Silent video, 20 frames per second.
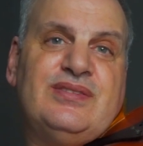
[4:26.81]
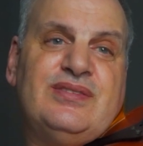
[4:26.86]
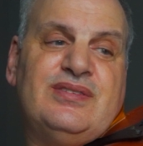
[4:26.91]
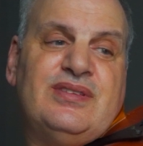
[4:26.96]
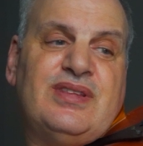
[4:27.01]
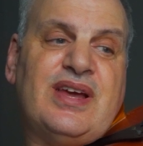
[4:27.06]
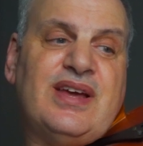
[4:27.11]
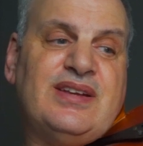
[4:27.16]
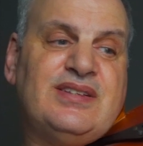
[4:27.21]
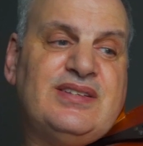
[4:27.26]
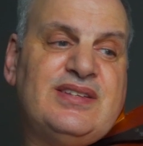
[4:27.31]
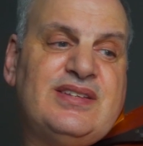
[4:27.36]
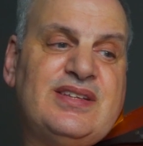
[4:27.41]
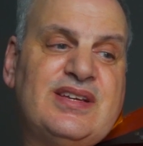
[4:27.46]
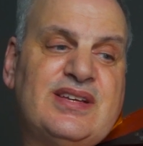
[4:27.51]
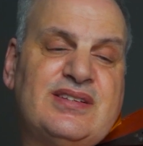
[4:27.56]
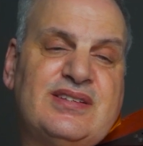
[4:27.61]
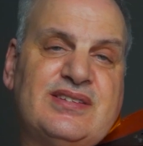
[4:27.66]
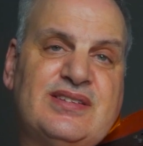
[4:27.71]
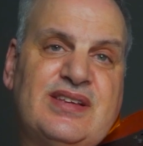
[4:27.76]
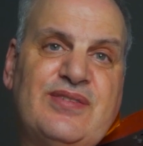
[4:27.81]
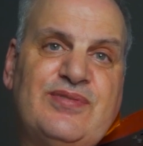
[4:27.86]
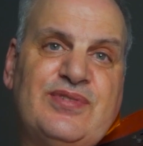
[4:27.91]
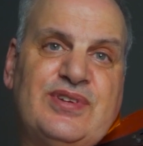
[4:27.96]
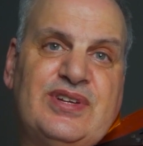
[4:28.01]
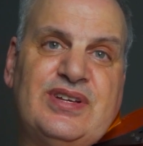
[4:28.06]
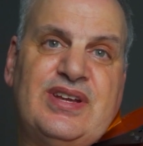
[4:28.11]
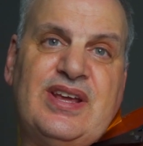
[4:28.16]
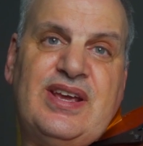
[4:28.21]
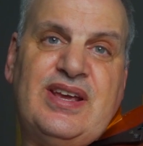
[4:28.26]
Lines 6, 7,
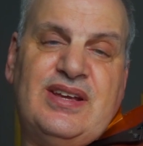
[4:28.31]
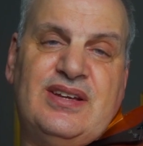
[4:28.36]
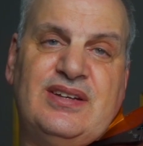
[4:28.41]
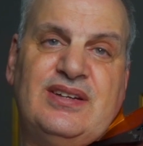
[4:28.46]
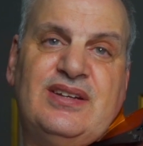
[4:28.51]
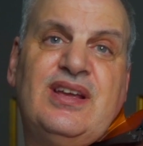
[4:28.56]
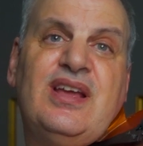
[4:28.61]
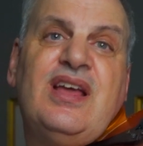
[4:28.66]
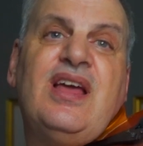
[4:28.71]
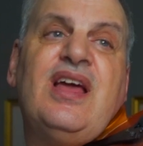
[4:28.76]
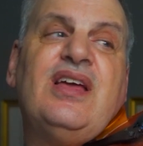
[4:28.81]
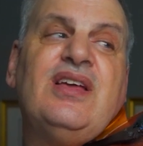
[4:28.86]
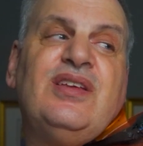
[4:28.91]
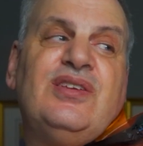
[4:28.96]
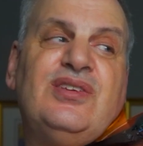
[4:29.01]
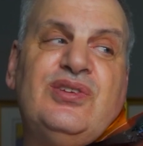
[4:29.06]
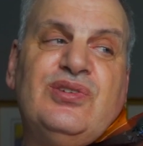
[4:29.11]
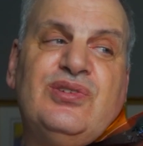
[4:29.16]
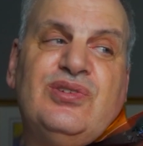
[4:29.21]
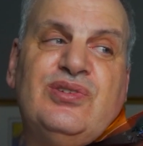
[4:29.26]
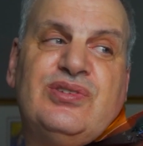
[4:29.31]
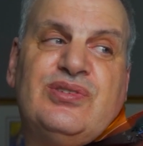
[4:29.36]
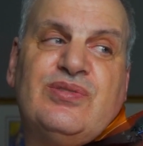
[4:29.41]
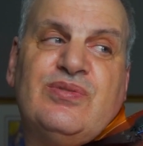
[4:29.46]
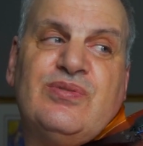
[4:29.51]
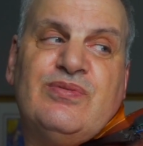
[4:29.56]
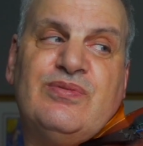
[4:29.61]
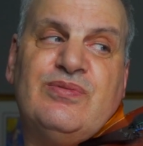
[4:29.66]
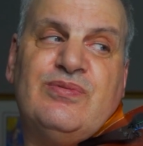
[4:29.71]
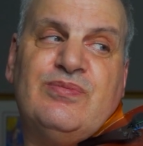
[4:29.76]
and 8 use
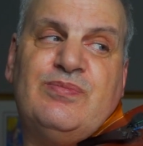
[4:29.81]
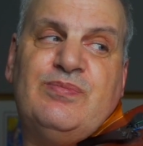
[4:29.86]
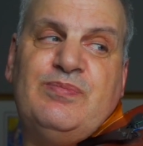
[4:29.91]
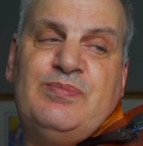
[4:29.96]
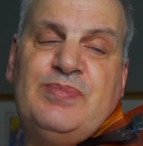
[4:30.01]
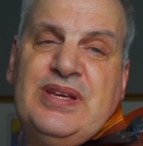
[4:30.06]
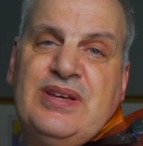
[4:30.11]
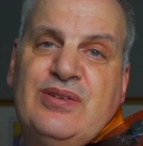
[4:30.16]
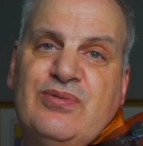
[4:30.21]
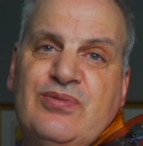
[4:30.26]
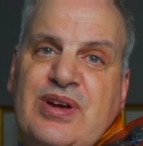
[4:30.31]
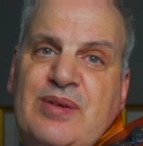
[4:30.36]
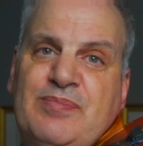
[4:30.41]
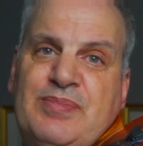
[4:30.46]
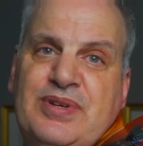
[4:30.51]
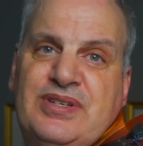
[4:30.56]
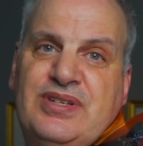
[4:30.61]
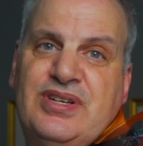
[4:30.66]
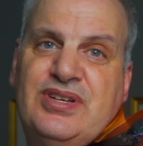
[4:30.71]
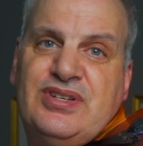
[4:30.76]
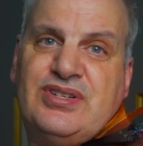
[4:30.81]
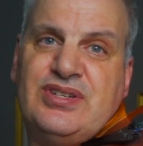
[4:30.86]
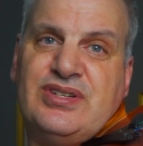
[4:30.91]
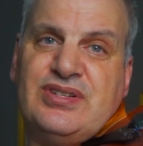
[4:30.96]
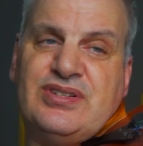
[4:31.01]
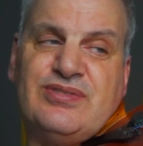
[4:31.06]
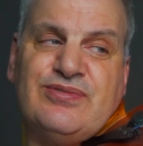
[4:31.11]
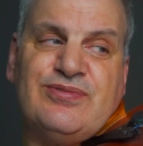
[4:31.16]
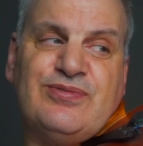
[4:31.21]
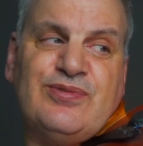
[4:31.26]
big
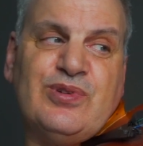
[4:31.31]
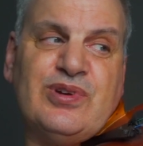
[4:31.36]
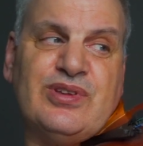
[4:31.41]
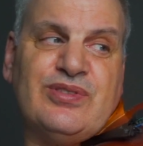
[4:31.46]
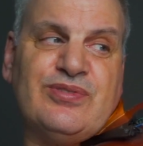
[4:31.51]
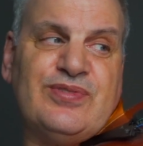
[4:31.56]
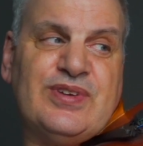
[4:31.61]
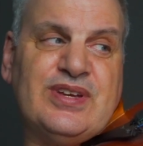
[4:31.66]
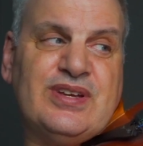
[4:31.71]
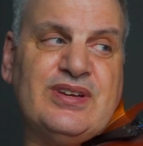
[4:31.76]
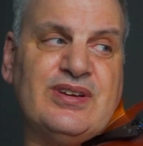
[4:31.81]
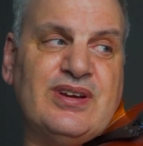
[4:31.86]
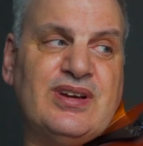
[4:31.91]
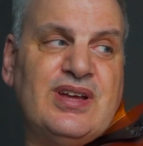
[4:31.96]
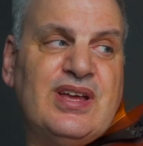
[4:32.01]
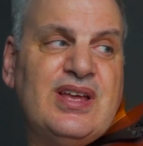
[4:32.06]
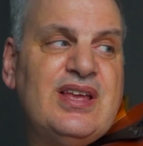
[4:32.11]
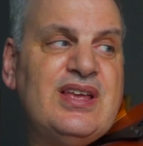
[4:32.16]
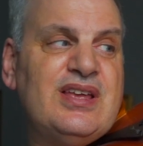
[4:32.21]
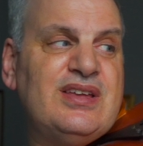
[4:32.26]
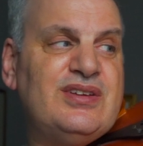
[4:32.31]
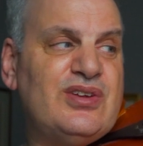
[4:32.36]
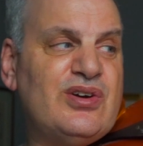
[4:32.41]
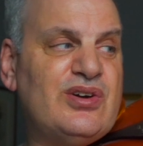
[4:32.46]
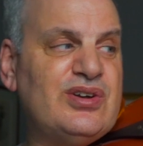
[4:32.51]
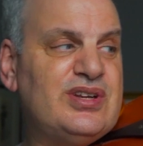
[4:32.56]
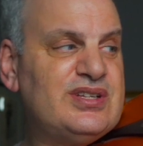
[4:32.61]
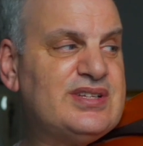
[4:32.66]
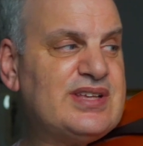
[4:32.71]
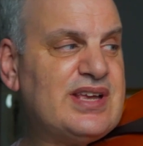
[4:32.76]
repetitions of fourth finger.
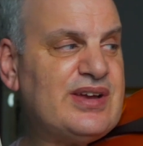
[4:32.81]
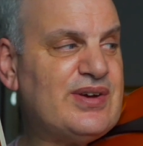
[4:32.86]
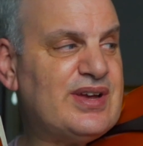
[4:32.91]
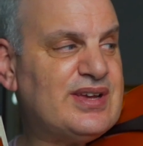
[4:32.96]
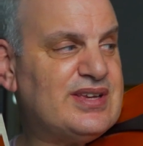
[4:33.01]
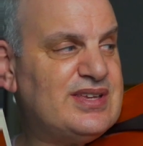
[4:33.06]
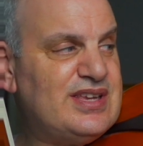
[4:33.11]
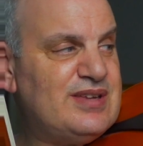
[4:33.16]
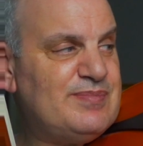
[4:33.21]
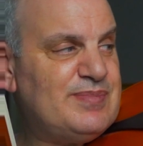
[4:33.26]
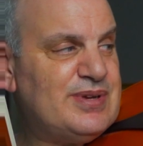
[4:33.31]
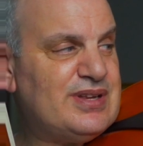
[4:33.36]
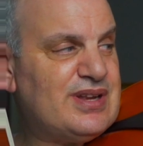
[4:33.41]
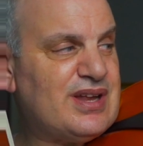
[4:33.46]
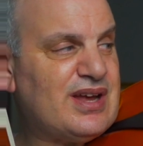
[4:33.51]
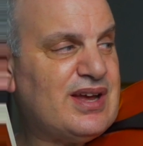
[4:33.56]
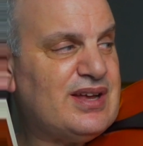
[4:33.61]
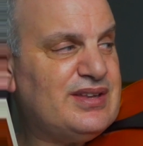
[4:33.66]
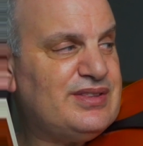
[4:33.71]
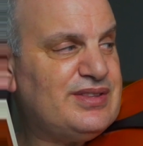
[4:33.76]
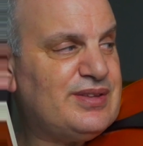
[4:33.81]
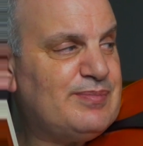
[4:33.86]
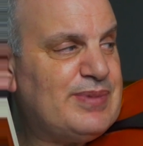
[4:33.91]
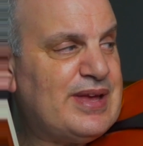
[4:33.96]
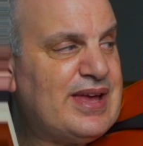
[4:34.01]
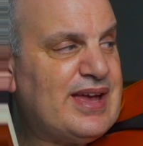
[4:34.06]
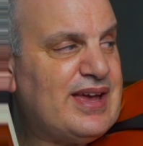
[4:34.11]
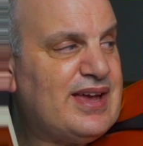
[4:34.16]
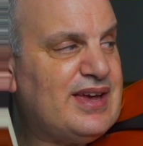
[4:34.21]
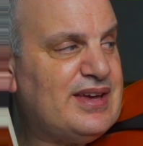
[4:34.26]
Notice how I keep it on the
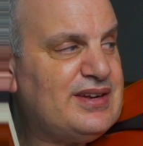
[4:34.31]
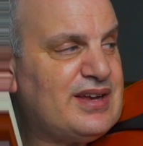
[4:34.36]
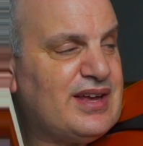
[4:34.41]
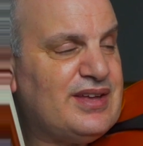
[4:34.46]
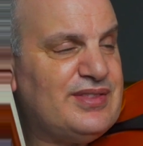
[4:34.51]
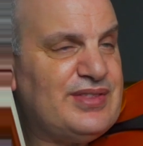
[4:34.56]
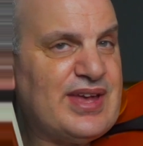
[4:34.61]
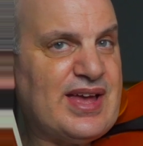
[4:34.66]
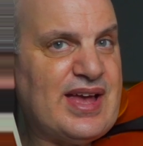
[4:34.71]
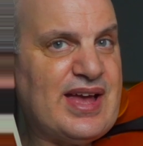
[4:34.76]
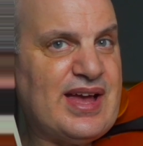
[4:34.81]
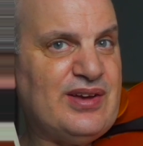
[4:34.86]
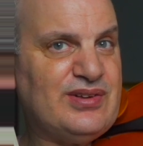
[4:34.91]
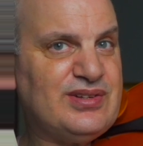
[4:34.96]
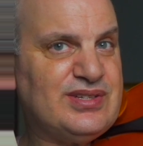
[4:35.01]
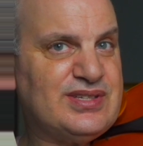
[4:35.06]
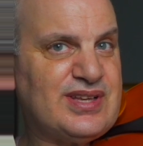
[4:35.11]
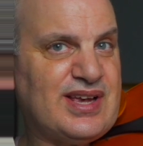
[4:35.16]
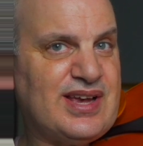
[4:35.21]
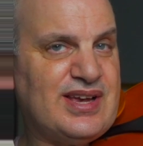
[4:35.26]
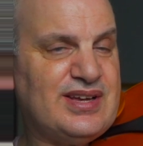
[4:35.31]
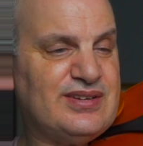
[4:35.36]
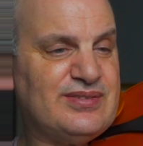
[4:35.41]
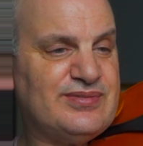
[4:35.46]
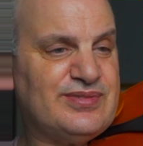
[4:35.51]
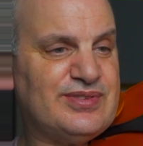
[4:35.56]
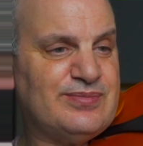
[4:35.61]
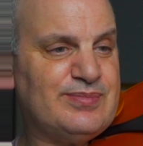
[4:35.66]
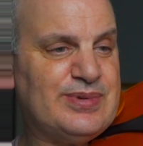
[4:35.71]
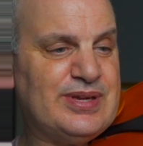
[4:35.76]
pad on the outside
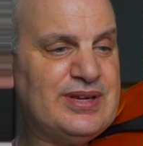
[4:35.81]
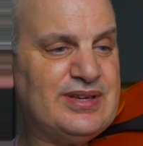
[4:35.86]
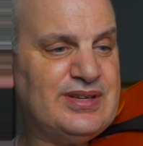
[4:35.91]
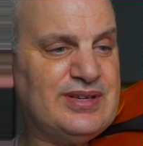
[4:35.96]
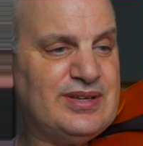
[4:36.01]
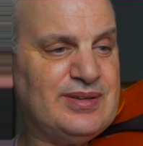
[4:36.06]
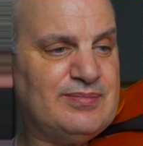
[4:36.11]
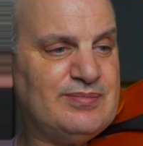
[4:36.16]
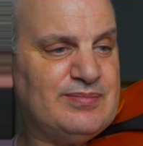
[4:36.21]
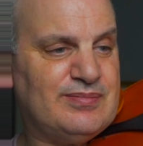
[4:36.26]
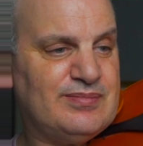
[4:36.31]
of the pinky.